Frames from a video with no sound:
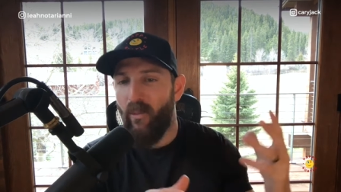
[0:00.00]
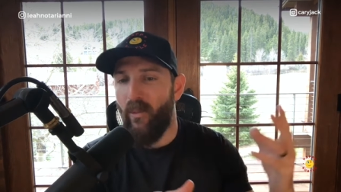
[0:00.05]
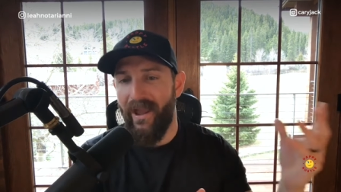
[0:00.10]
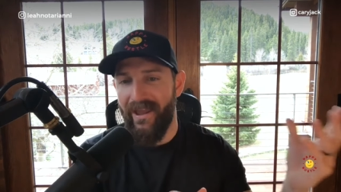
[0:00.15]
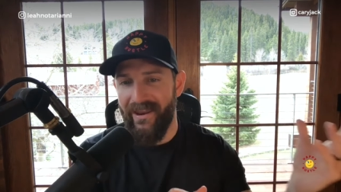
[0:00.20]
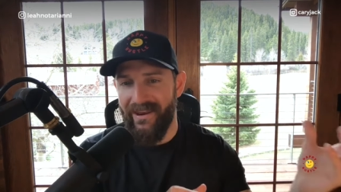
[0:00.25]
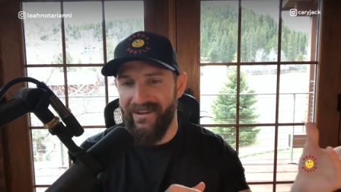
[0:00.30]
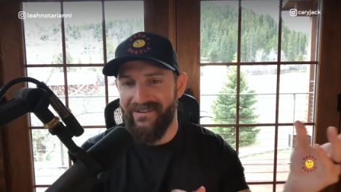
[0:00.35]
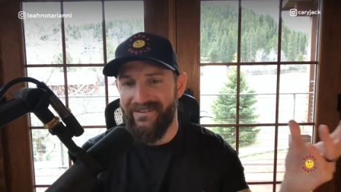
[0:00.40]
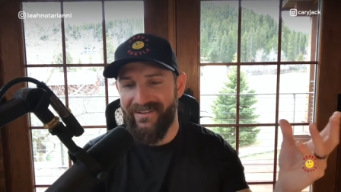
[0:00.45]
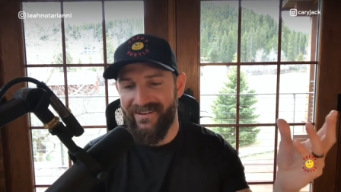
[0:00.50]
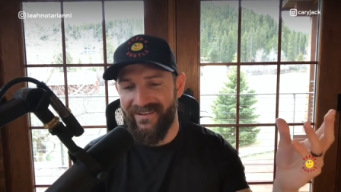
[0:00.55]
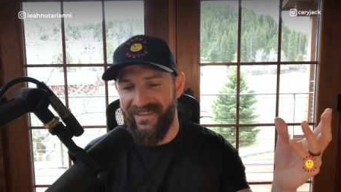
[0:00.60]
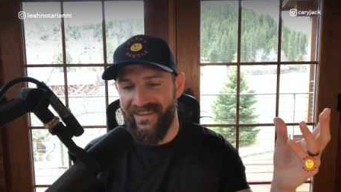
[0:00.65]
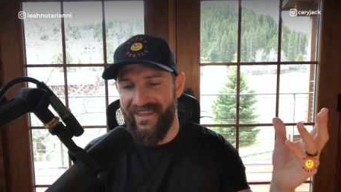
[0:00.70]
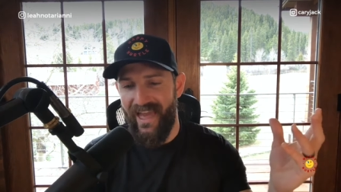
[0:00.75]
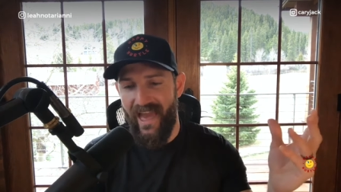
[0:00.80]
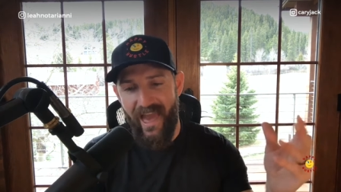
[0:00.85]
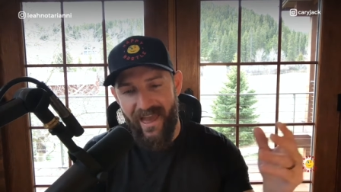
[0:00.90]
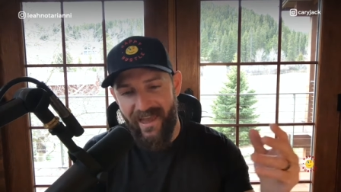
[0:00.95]
waiting till
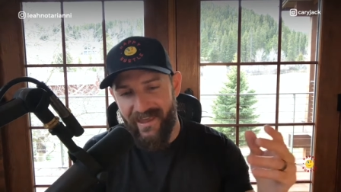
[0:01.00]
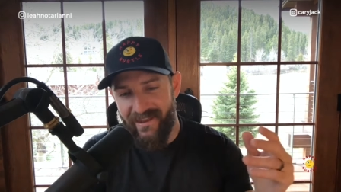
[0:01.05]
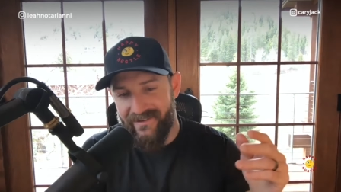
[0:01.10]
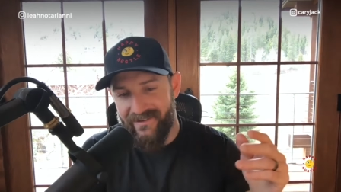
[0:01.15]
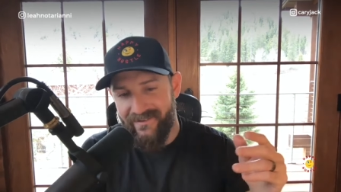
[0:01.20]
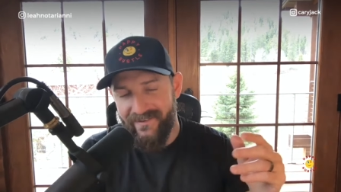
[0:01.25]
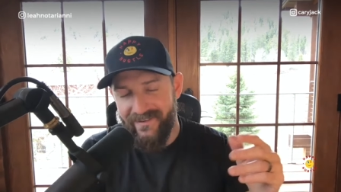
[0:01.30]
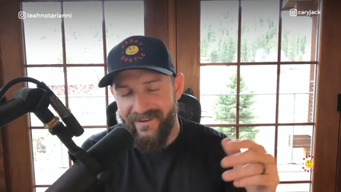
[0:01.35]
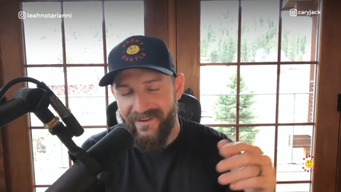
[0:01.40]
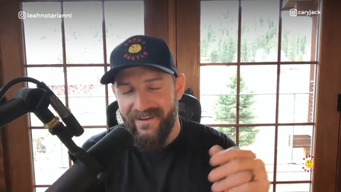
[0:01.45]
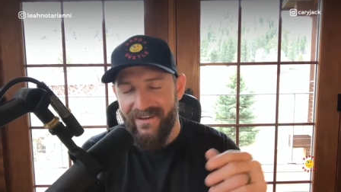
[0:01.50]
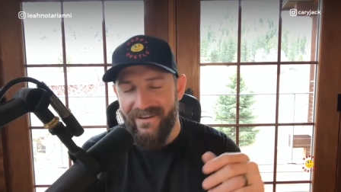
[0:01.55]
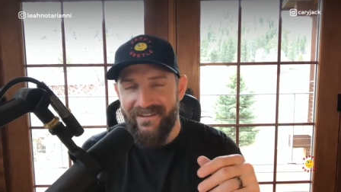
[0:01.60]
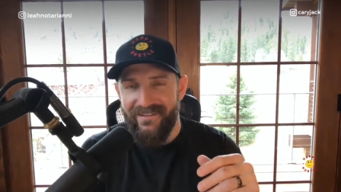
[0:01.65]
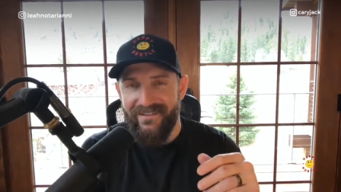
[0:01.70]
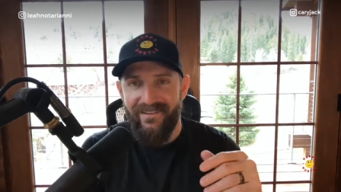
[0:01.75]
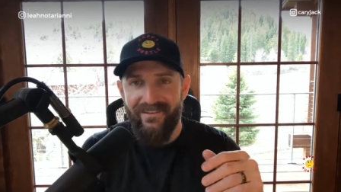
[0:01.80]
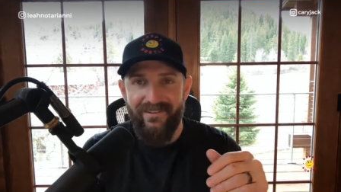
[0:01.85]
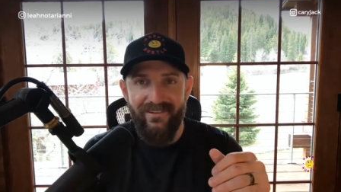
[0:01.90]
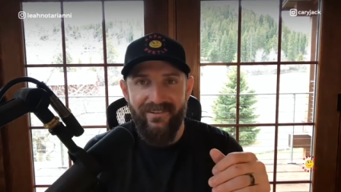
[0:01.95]
the end
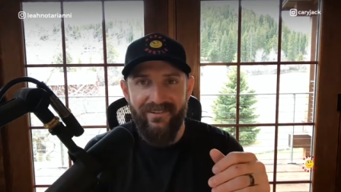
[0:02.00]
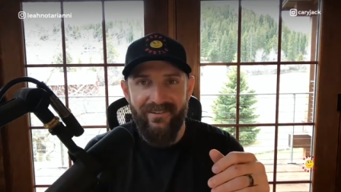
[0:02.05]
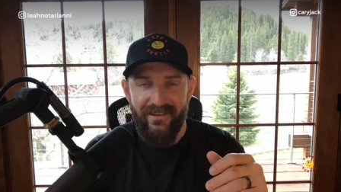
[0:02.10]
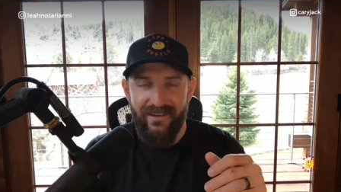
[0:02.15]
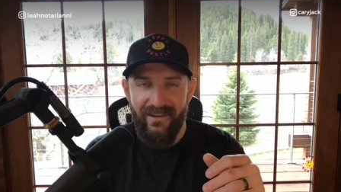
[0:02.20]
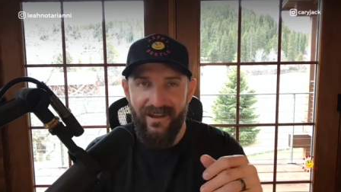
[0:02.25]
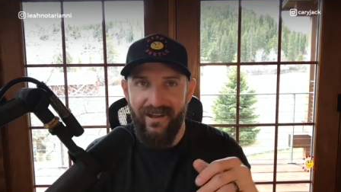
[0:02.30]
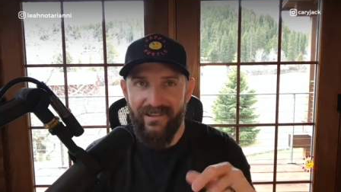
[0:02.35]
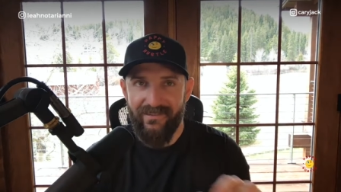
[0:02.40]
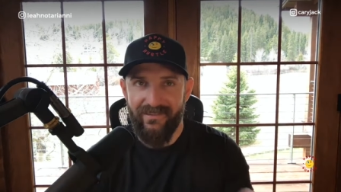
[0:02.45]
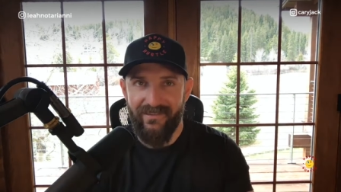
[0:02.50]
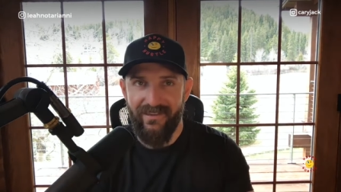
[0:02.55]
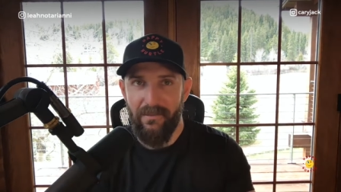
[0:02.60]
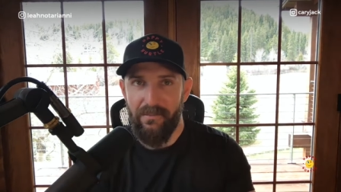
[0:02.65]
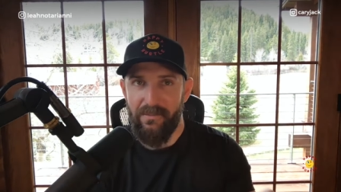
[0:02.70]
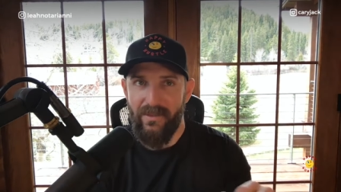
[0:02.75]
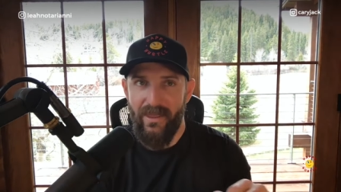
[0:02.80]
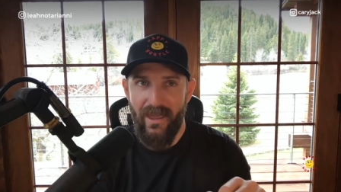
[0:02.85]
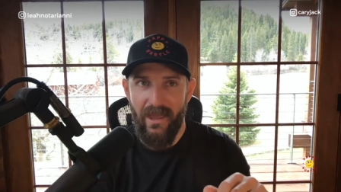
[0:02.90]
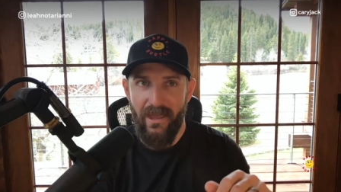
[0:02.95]
this is a
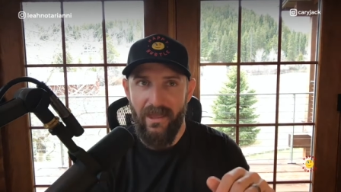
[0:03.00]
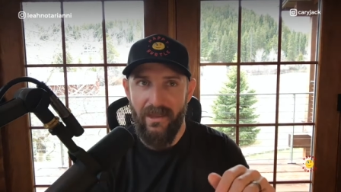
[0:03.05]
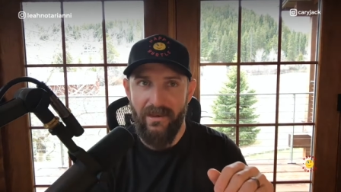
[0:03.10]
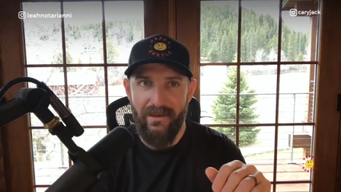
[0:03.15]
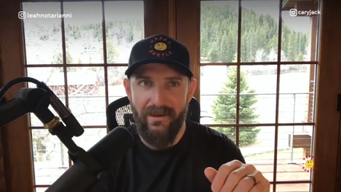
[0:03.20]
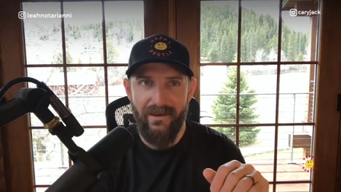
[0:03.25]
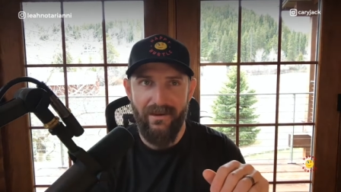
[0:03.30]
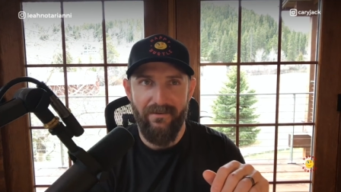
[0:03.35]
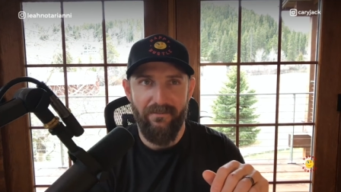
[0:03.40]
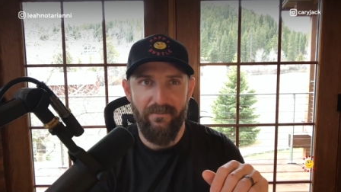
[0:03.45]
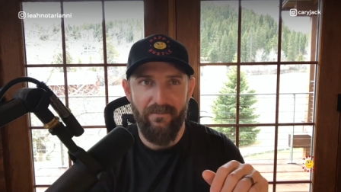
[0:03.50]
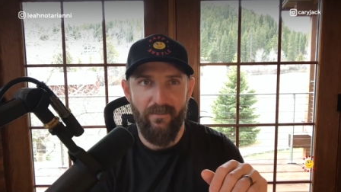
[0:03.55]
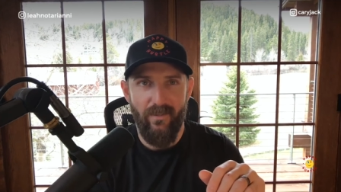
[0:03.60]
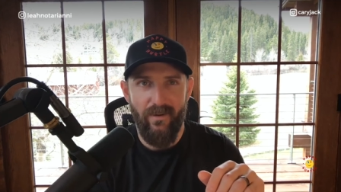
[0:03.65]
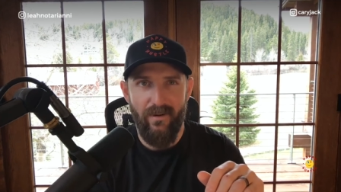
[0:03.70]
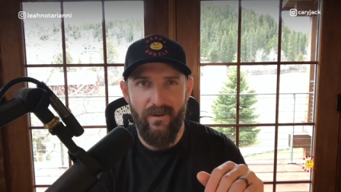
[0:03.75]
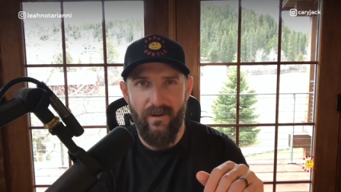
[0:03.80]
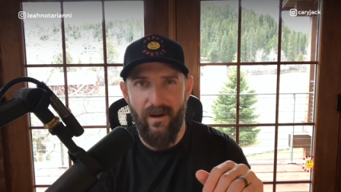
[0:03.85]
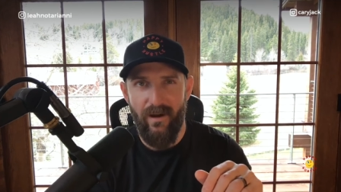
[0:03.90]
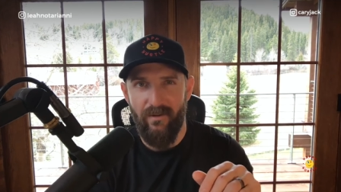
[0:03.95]
concept that
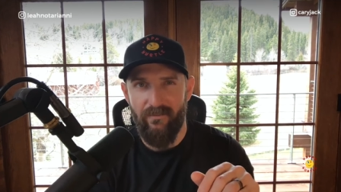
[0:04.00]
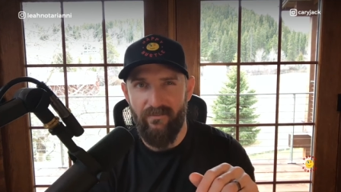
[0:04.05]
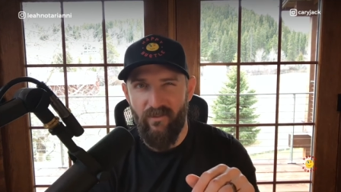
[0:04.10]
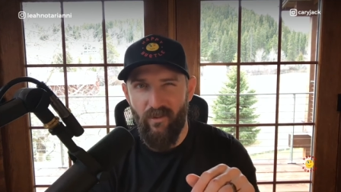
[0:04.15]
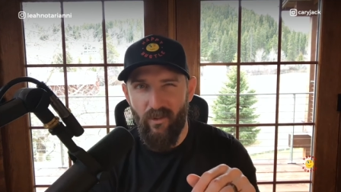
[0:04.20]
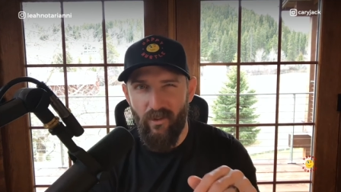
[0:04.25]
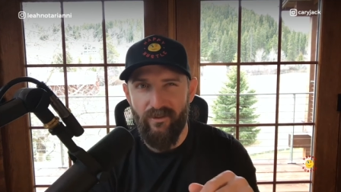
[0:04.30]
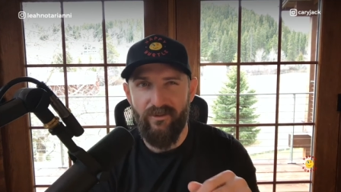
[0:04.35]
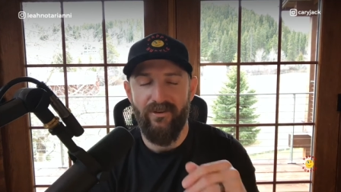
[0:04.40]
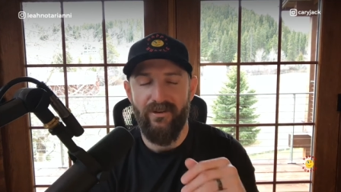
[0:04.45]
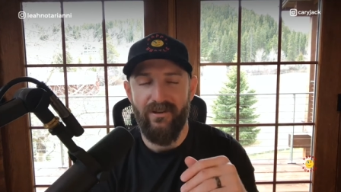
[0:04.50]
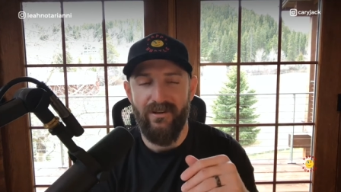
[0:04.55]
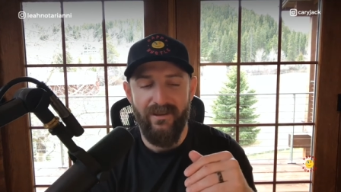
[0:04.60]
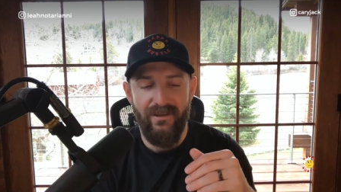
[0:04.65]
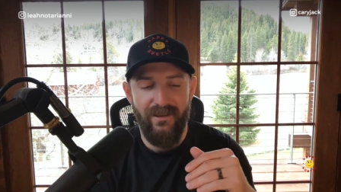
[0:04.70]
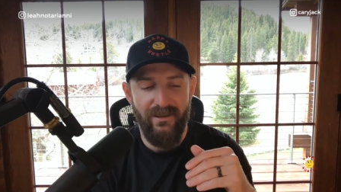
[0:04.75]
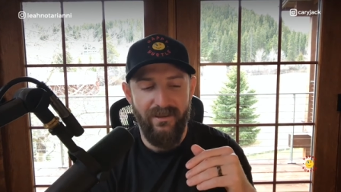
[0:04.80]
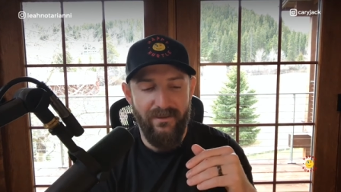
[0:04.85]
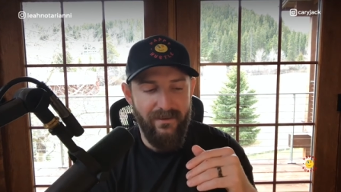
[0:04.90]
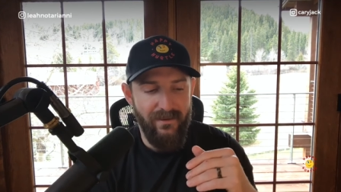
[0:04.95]

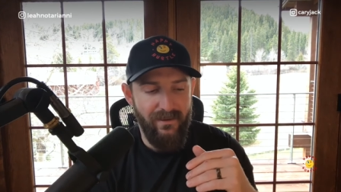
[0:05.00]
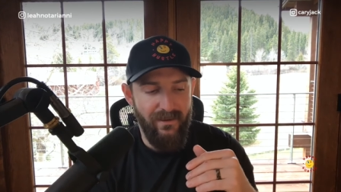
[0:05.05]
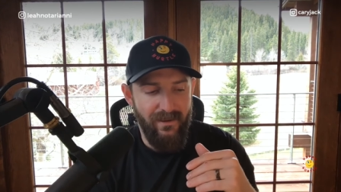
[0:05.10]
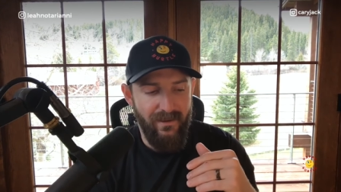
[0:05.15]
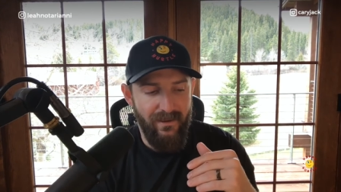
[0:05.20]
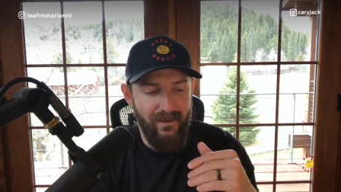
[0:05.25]
unfortunately